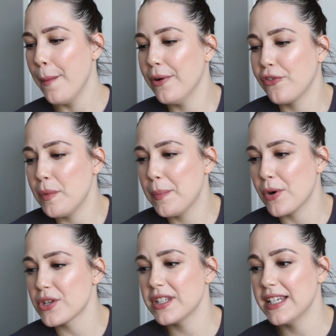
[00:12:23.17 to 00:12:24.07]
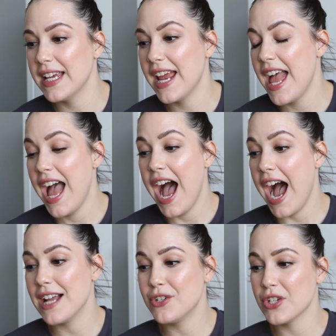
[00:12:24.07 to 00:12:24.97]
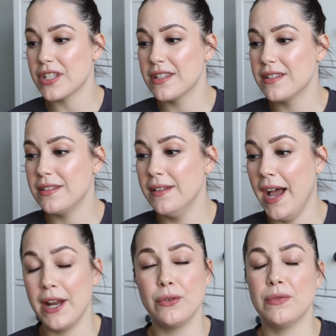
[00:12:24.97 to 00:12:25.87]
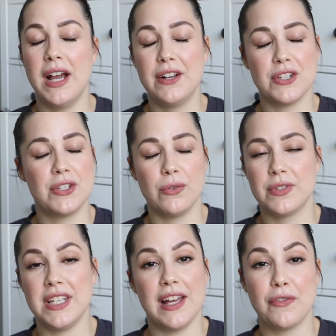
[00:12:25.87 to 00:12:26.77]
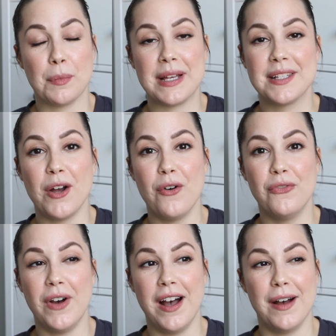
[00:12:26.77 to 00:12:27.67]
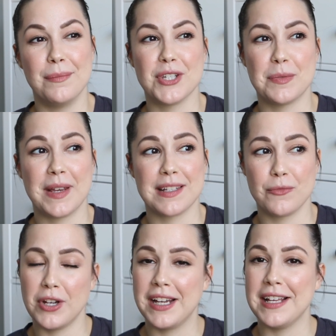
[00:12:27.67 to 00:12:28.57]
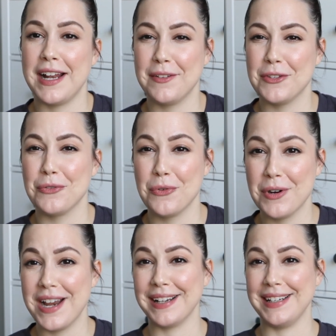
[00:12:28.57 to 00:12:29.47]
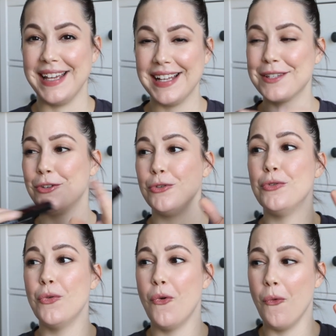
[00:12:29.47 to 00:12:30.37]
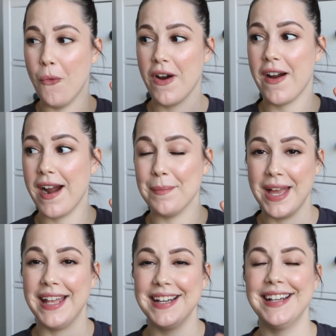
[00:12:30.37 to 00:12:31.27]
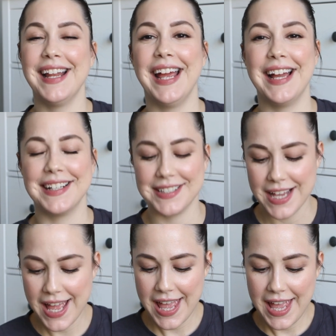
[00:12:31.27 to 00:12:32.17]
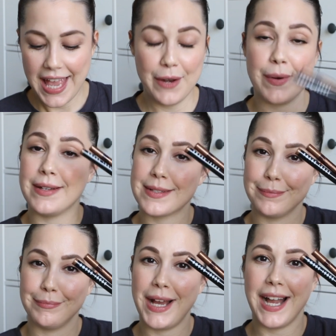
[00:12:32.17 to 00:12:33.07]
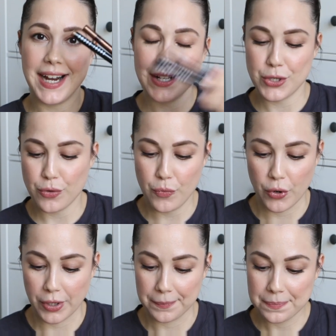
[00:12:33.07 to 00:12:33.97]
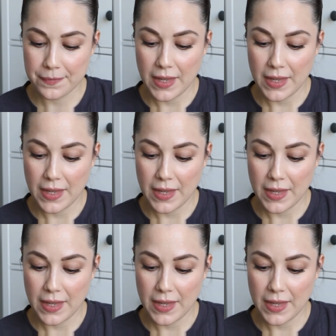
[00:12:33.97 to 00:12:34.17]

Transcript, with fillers: But for me personally, I just don't see that for myself, just because I'm trying to get out the door and get to where I'm headed. And anyways, I got two more.